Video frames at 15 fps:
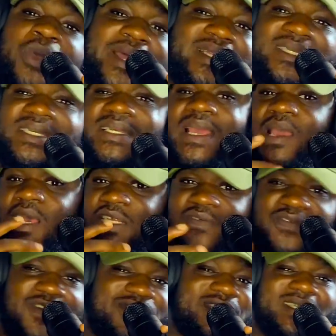20
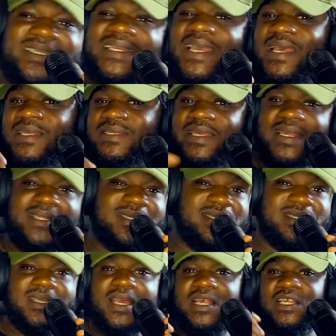years, 15 years,
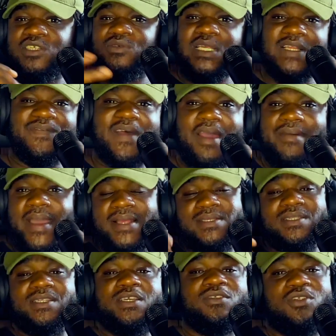18 years, 25
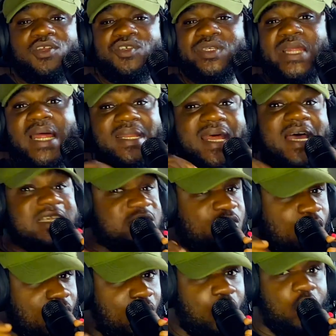years in the industry, and
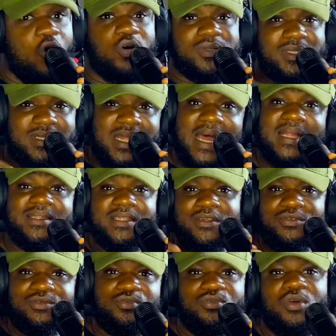that's all that
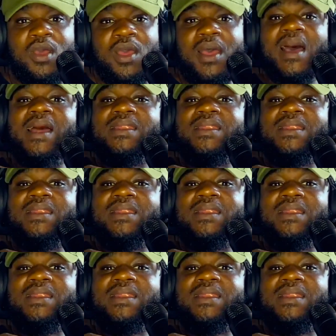they do.